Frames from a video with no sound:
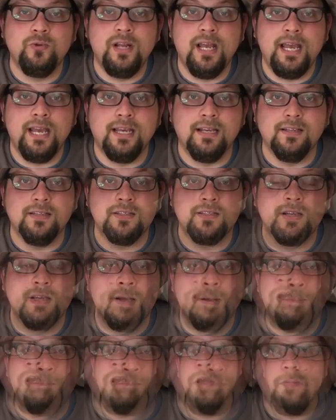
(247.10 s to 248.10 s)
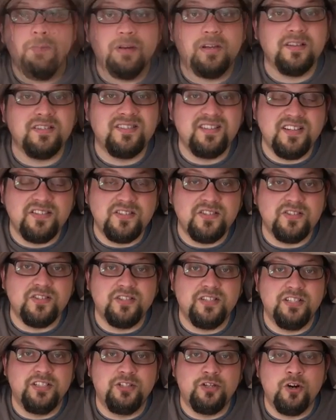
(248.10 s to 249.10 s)
days. Because this is a
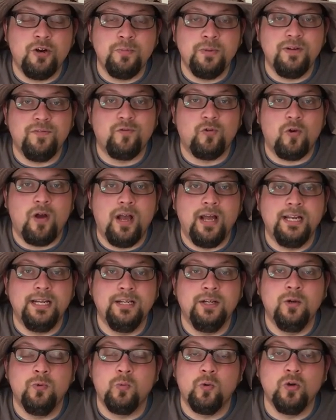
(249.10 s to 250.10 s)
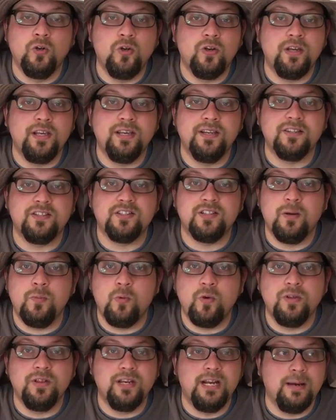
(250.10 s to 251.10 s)
determinate variety, we're looking at
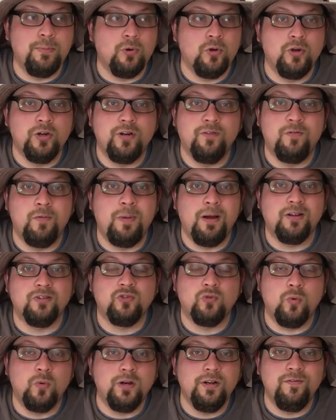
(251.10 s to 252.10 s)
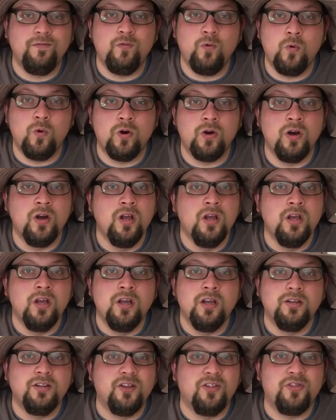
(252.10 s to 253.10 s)
somewhere in the neighborhood of about 24
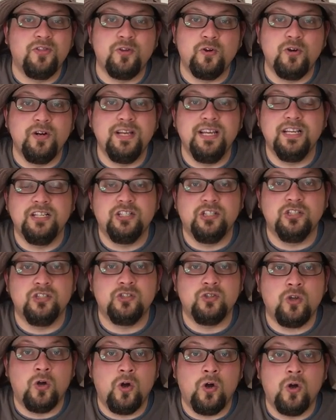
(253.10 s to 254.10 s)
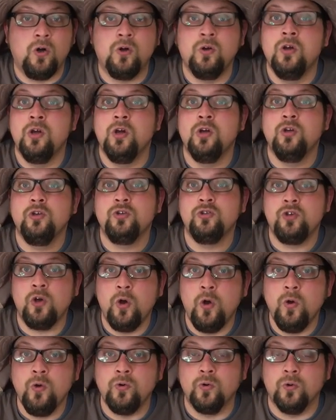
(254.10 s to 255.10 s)
to 30 inches tall
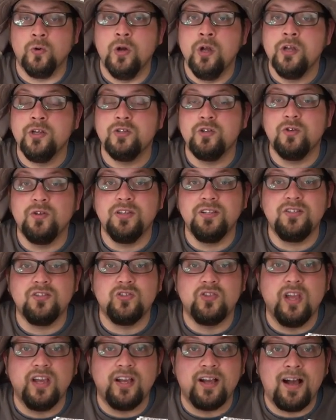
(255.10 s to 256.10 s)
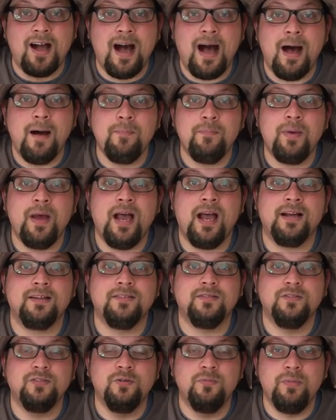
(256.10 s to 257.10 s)
total. So this is a
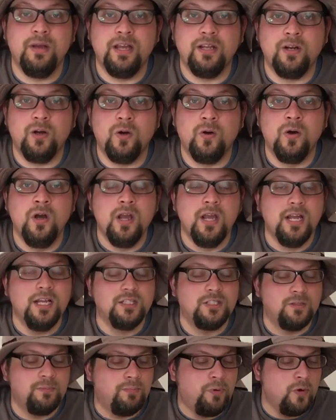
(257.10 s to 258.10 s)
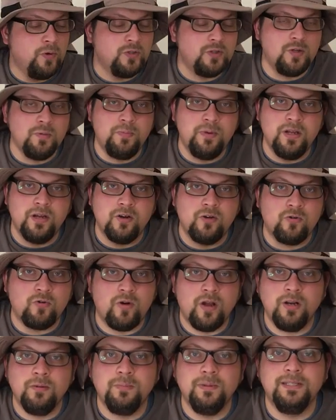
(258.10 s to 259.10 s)
compact tomato. It's supposed to be
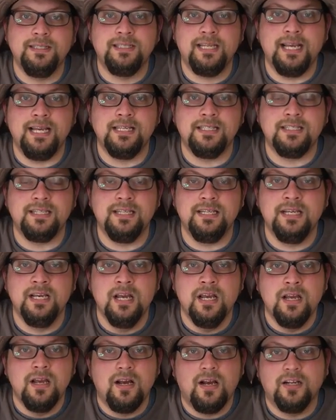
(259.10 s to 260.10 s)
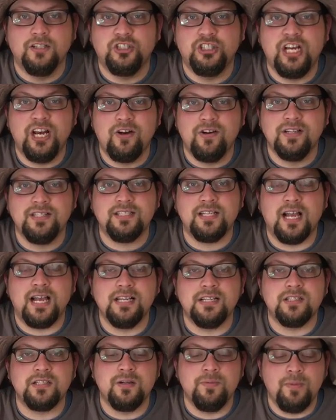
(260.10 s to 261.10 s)
incredibly tasty, a
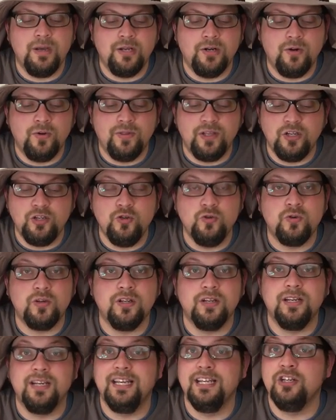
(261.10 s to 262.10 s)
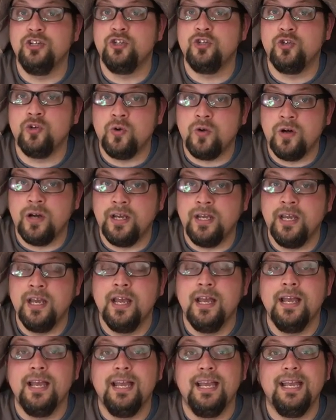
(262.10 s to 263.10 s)
cherry-sized tomato that you can enjoy
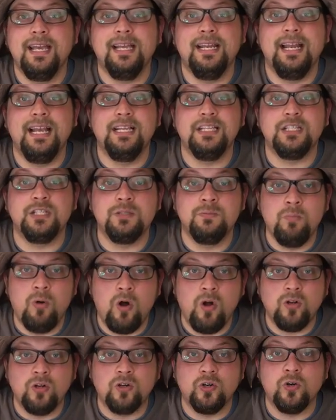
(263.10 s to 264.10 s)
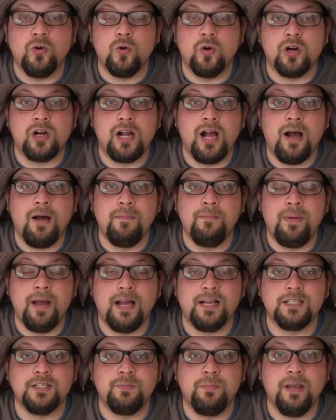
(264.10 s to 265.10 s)
in a smaller or
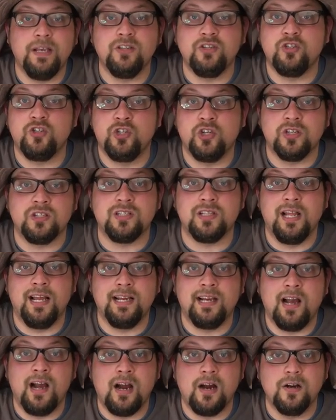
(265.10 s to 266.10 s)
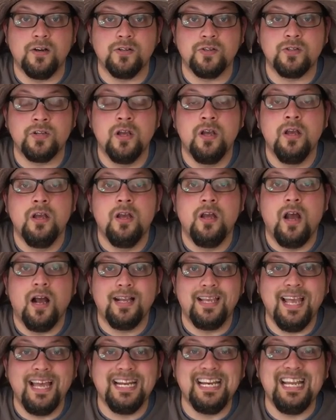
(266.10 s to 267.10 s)
compact space just like ours.
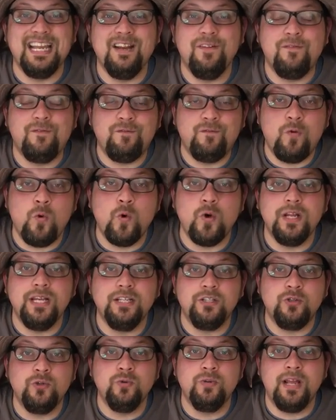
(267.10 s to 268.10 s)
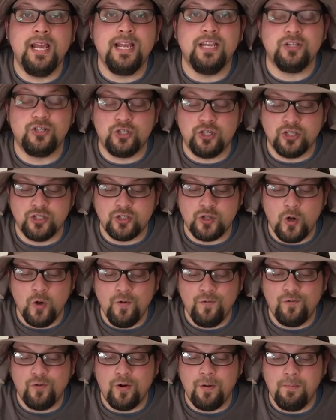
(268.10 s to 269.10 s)
Again, in 42 days, just
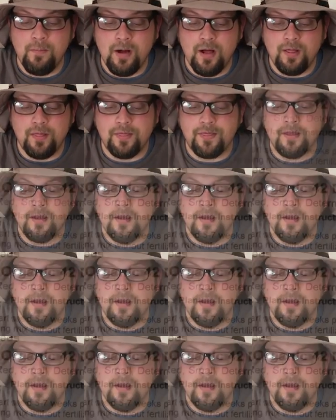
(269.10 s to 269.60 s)
over a month.